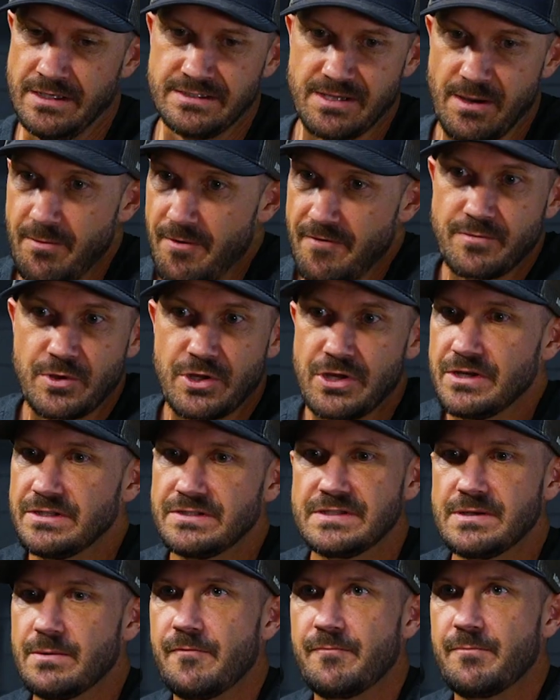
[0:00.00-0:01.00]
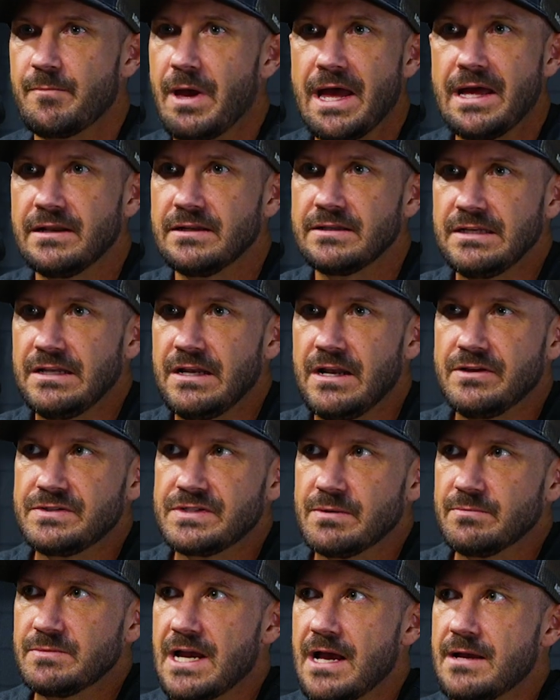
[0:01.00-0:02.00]
Some of them good, some of them bad. You know,
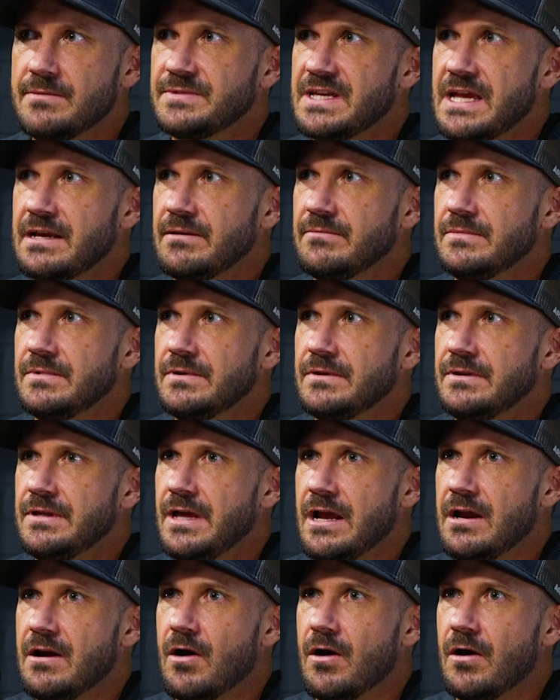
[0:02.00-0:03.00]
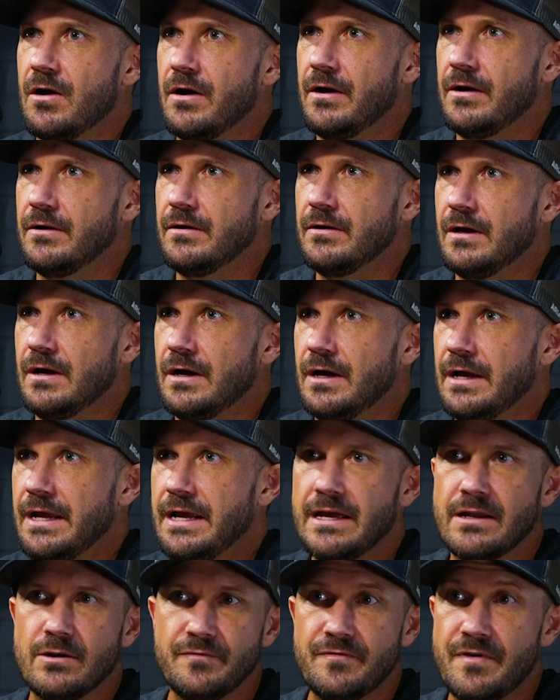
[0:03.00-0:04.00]
sometimes they are
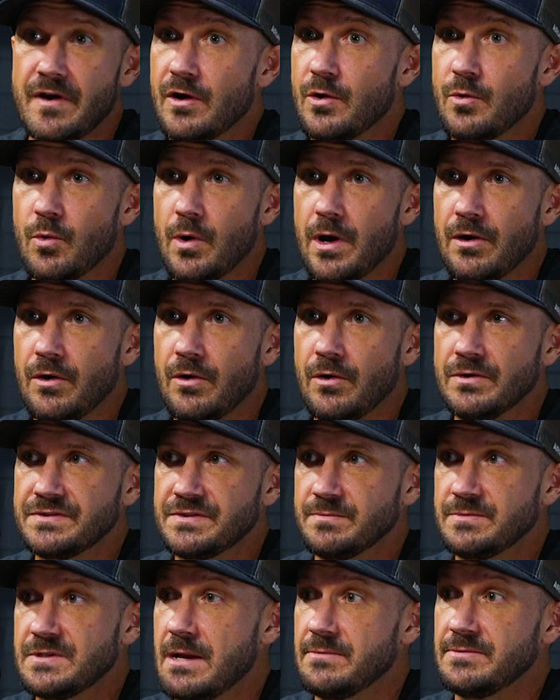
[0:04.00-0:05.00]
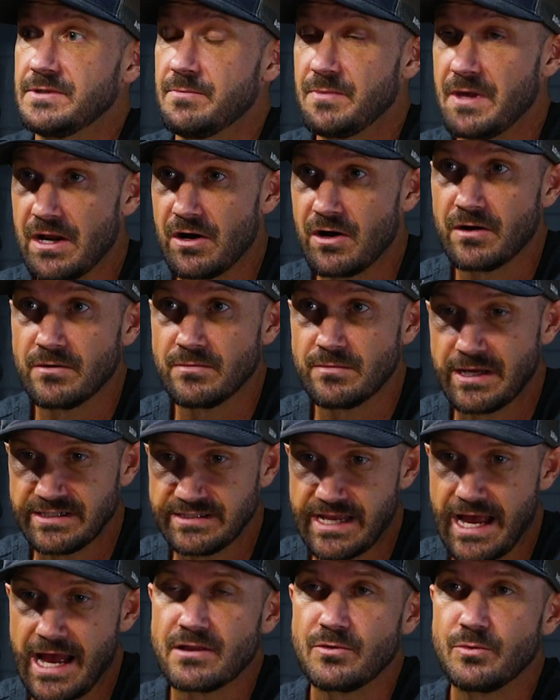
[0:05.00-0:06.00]
handled very well. Sometimes I'm there
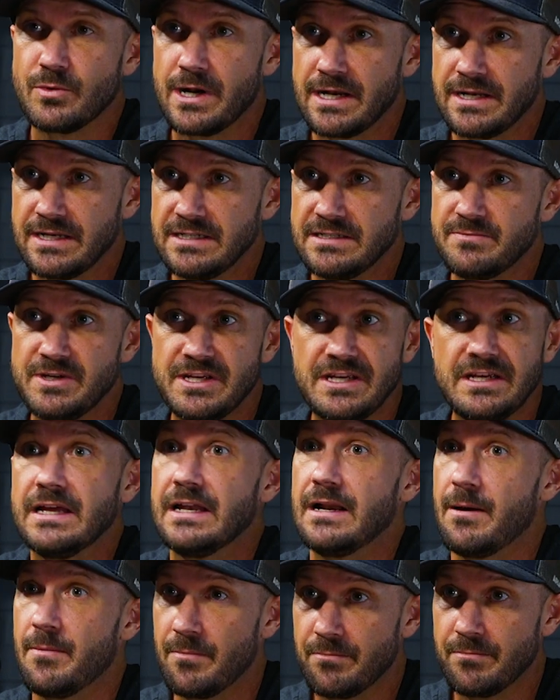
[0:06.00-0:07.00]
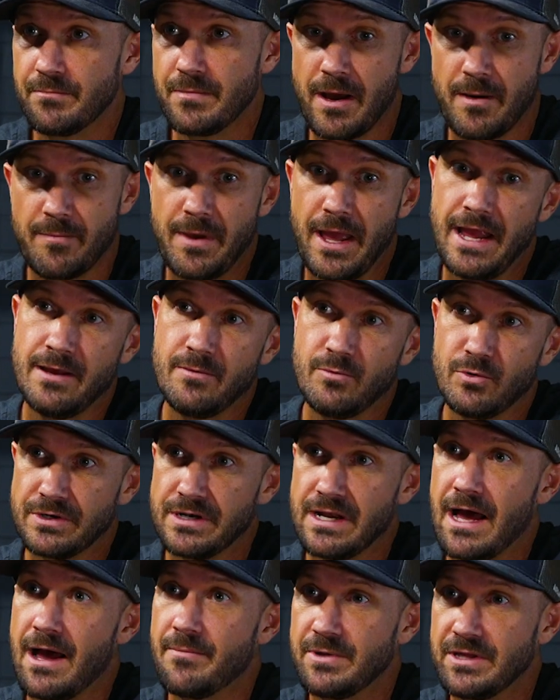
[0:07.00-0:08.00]
exactly when I need to be, and I'm able
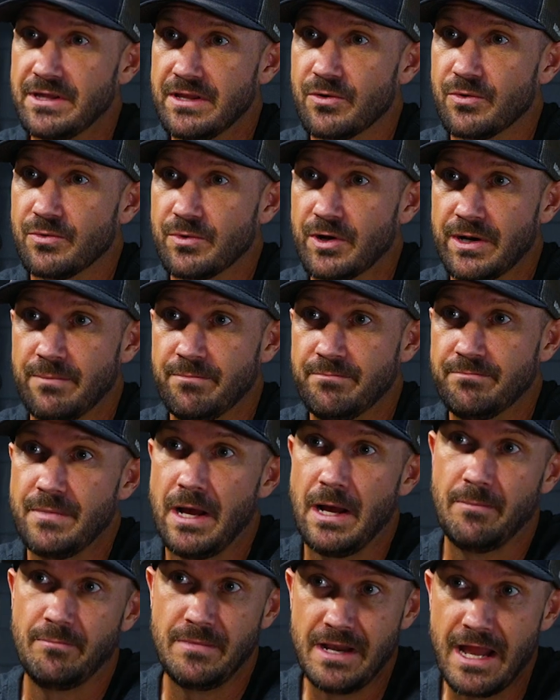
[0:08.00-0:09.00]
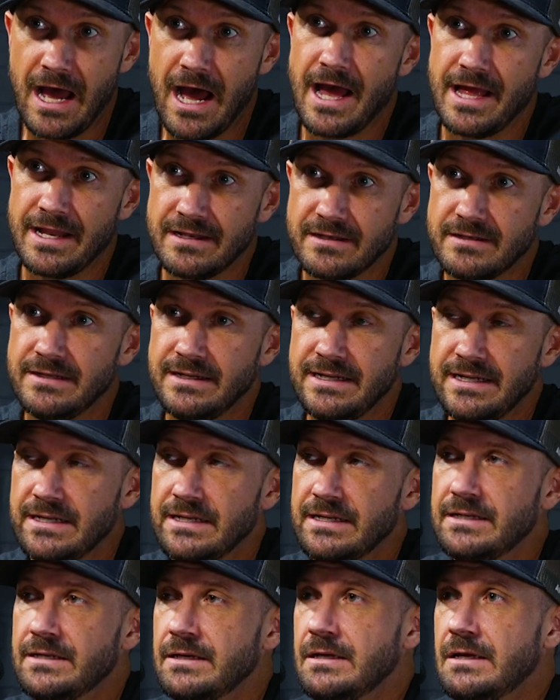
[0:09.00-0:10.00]
to not be there when I'm not
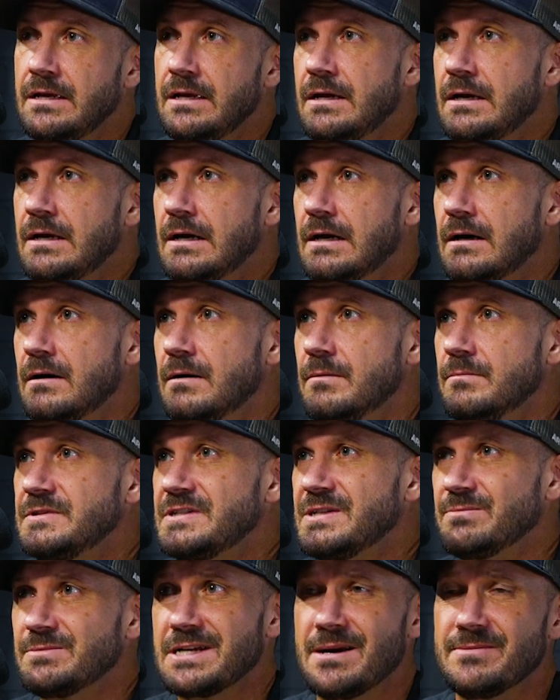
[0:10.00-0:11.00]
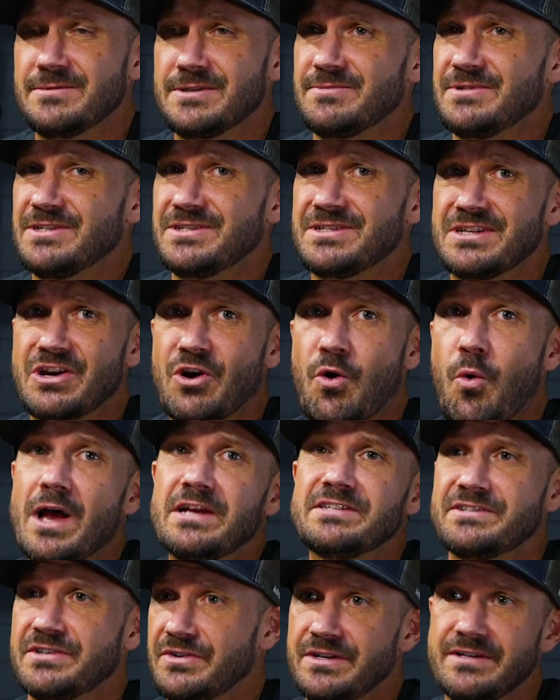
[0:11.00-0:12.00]
needed. Sometimes I'm just
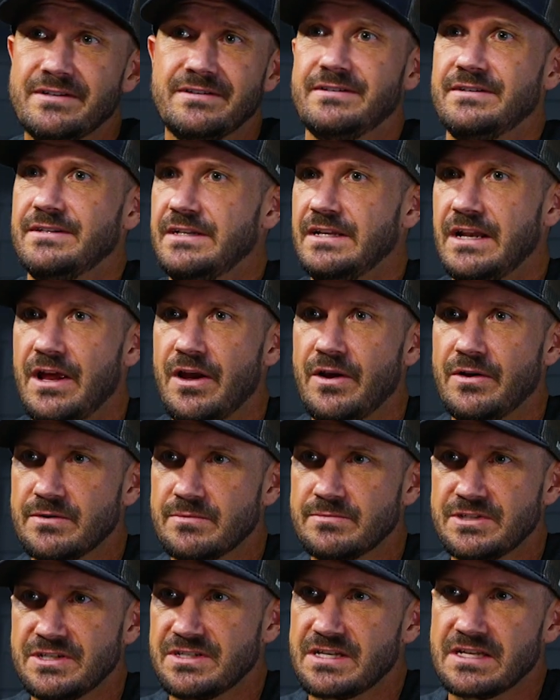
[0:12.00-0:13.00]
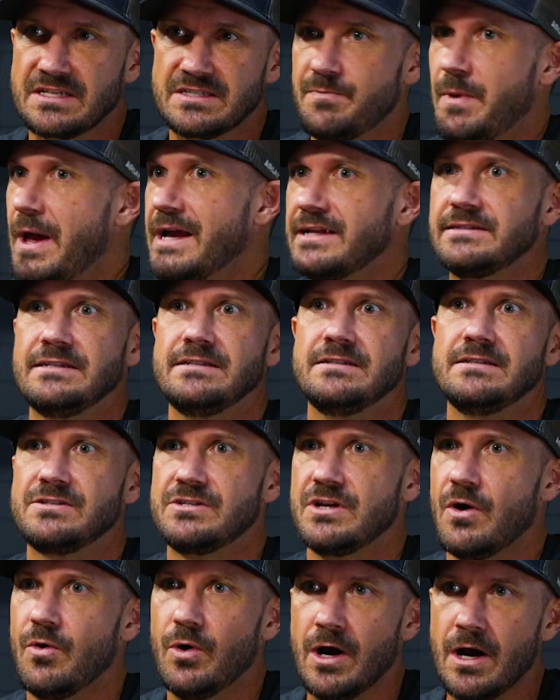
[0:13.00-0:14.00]
sequestered. You know, I'm just expected to
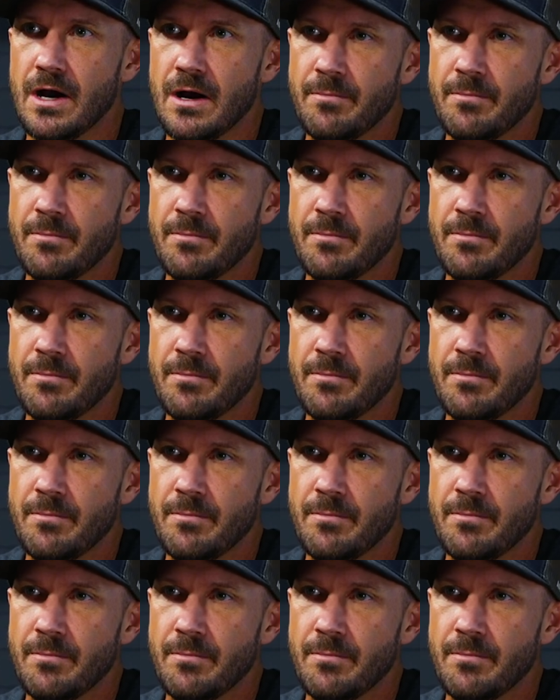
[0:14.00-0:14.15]
show